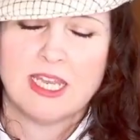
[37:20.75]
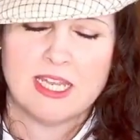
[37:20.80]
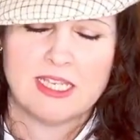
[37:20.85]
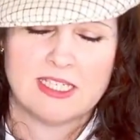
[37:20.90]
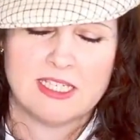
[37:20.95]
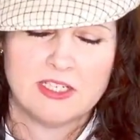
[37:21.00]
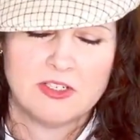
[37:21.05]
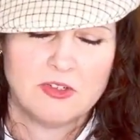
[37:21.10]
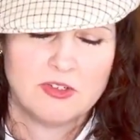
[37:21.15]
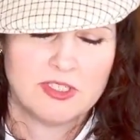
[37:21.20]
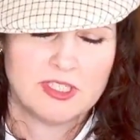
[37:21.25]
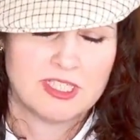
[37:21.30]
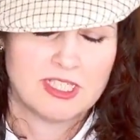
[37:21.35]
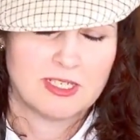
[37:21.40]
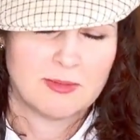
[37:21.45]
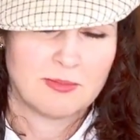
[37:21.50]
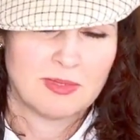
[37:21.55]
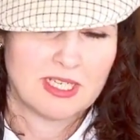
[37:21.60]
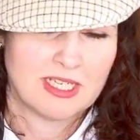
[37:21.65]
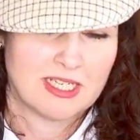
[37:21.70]
It's
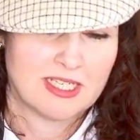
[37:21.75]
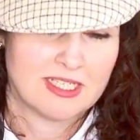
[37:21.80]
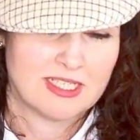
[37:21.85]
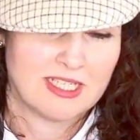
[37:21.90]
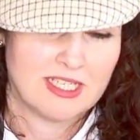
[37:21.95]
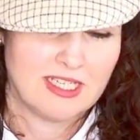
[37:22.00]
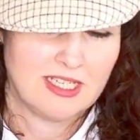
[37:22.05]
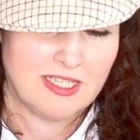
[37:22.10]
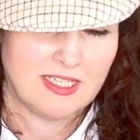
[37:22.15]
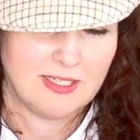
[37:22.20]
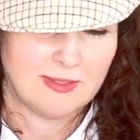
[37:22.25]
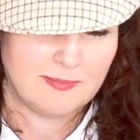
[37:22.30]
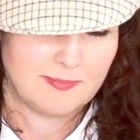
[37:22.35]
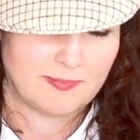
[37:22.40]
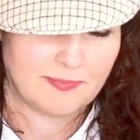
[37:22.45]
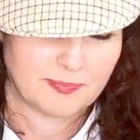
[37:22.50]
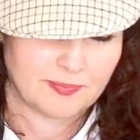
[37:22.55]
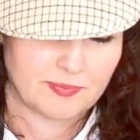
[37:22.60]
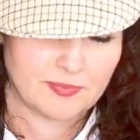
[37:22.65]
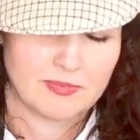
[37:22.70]
interesting because he
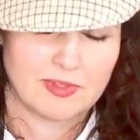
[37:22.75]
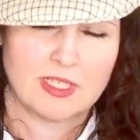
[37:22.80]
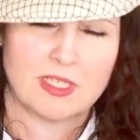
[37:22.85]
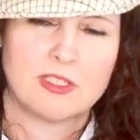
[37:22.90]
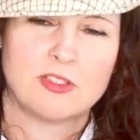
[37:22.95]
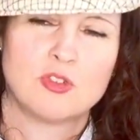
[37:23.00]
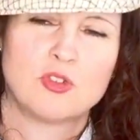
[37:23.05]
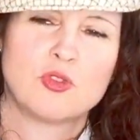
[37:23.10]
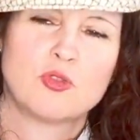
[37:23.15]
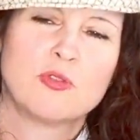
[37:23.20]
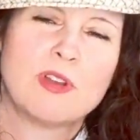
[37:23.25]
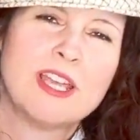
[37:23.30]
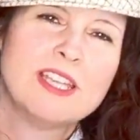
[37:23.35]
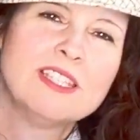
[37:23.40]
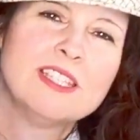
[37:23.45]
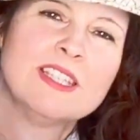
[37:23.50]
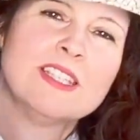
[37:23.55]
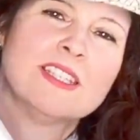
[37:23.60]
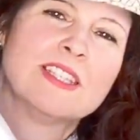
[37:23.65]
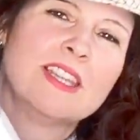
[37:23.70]

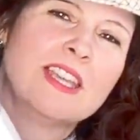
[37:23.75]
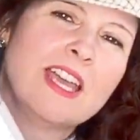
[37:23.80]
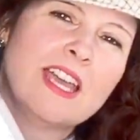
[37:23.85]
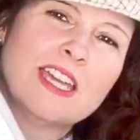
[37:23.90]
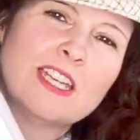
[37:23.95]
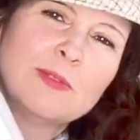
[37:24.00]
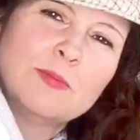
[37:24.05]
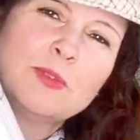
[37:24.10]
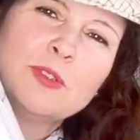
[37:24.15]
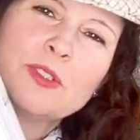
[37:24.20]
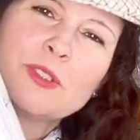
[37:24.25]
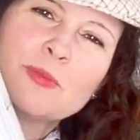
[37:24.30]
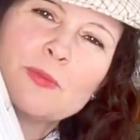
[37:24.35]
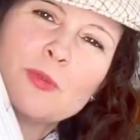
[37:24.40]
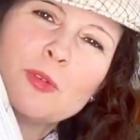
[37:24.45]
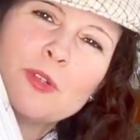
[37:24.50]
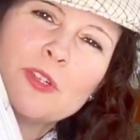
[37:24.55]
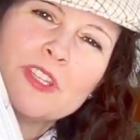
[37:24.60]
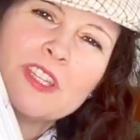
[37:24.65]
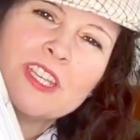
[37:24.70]
dresses the animals
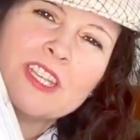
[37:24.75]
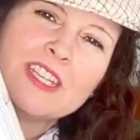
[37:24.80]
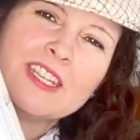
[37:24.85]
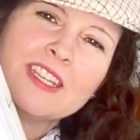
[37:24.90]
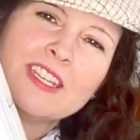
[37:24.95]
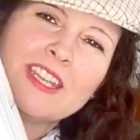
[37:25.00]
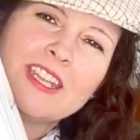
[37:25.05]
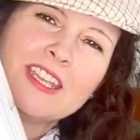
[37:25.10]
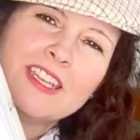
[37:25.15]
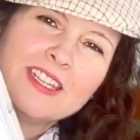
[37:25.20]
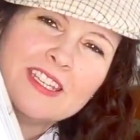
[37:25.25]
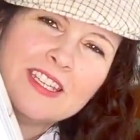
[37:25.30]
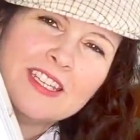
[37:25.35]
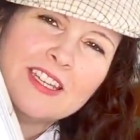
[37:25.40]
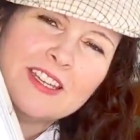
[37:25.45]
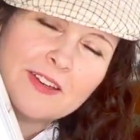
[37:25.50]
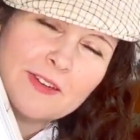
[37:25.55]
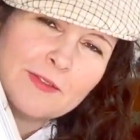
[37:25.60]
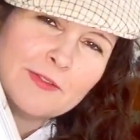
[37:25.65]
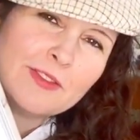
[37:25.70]
more than
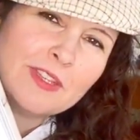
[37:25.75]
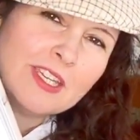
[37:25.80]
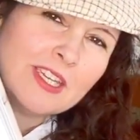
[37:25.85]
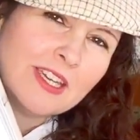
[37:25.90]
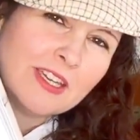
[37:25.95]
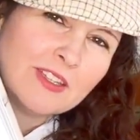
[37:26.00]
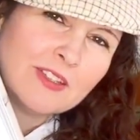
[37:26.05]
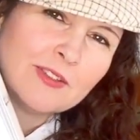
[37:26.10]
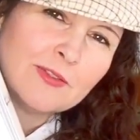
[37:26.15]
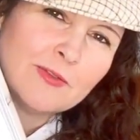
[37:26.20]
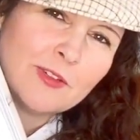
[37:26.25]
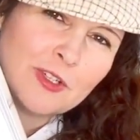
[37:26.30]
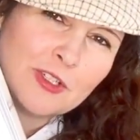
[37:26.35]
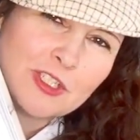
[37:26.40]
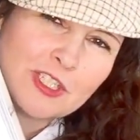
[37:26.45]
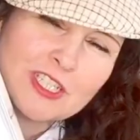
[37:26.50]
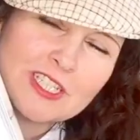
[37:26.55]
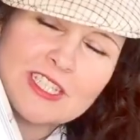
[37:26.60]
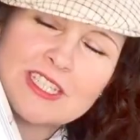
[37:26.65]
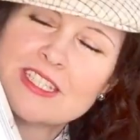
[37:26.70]
any of the other
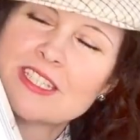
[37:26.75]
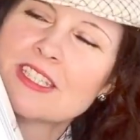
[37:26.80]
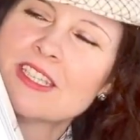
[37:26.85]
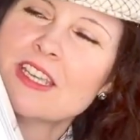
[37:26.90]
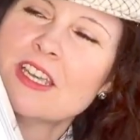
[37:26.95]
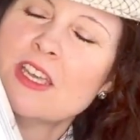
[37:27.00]
versions,